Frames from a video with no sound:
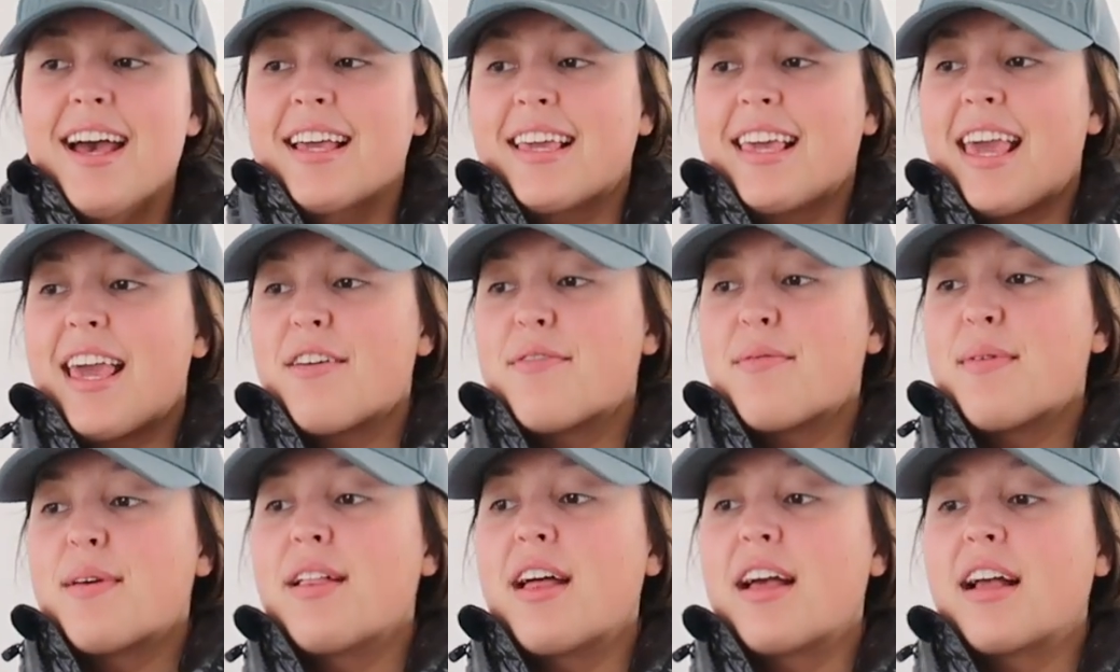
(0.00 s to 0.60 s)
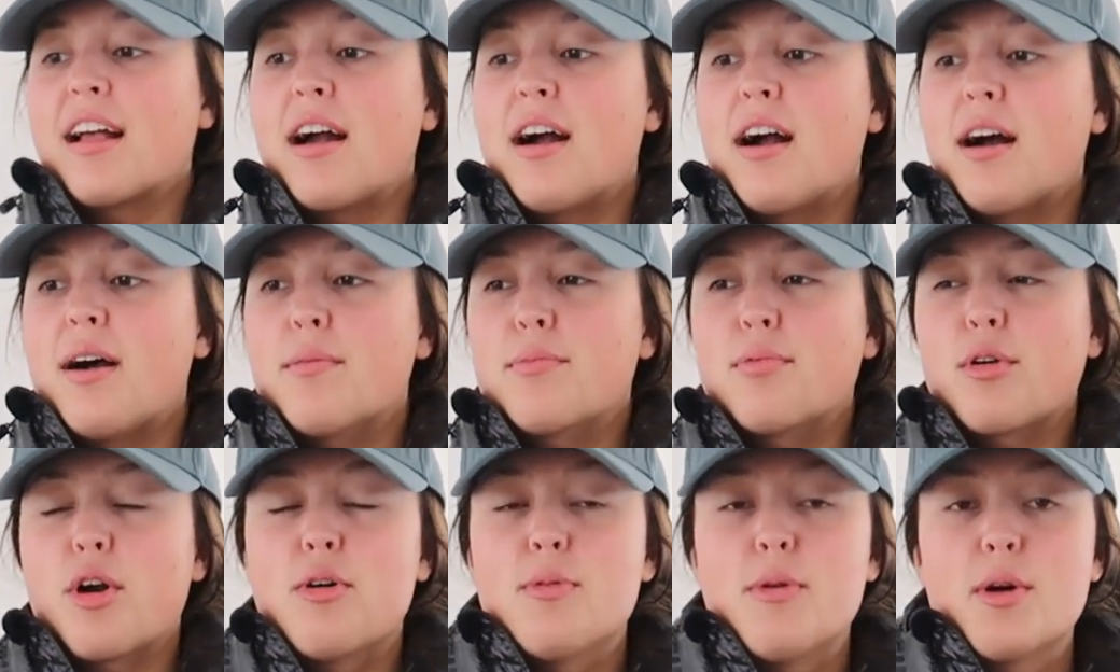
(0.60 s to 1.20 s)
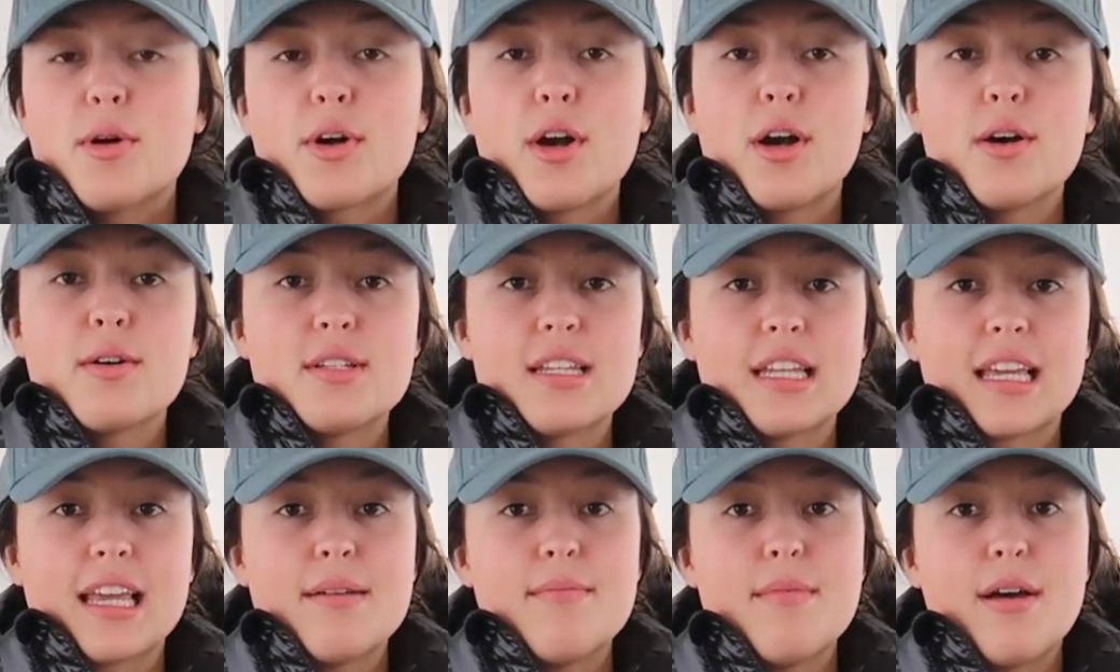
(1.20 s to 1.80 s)
gave me like a promo code
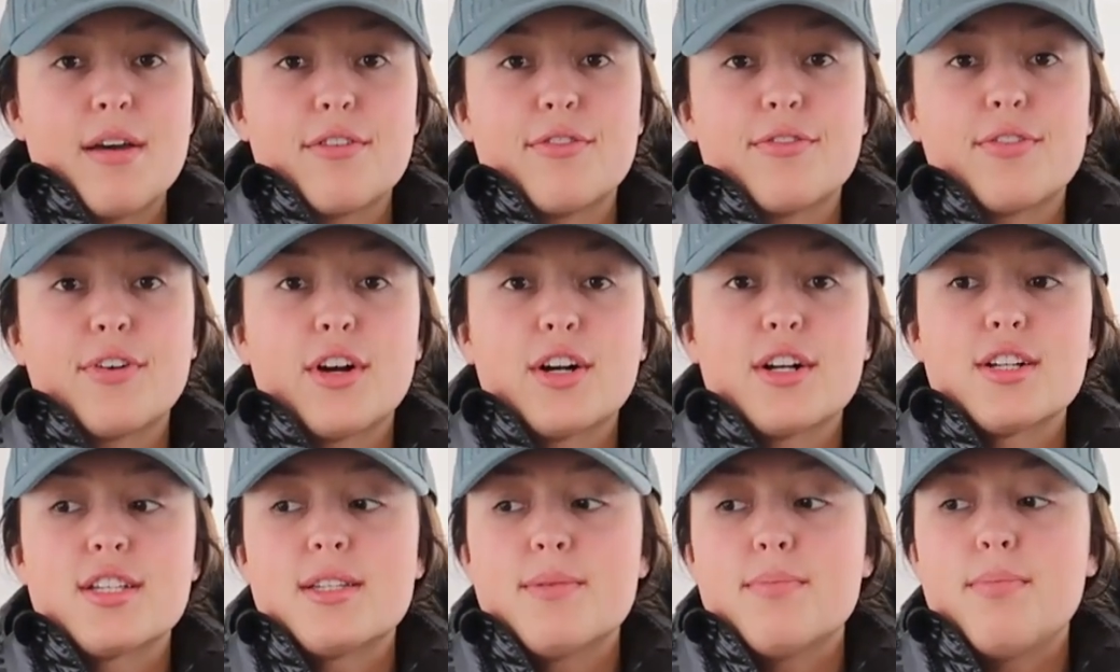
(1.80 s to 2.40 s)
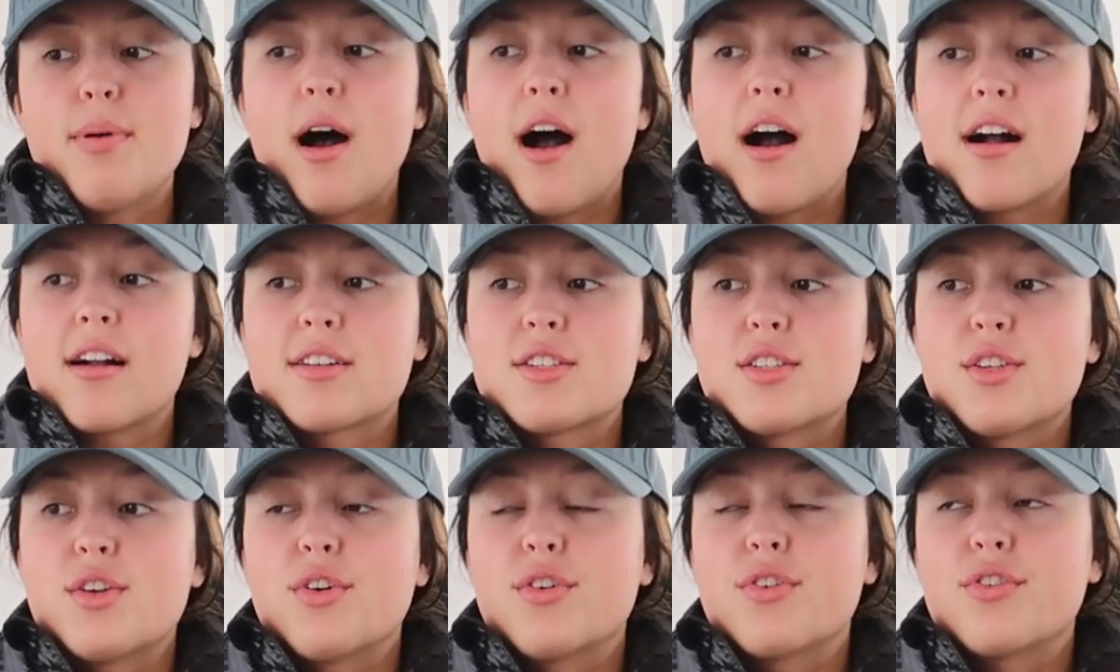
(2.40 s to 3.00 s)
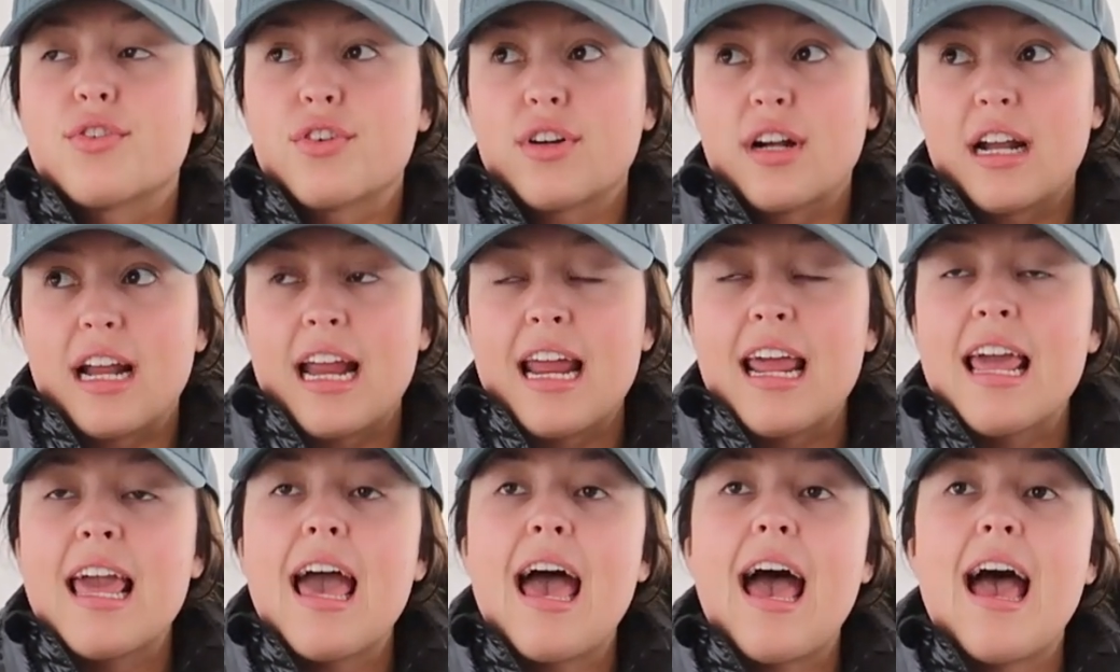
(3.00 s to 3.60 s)
to get my first box free,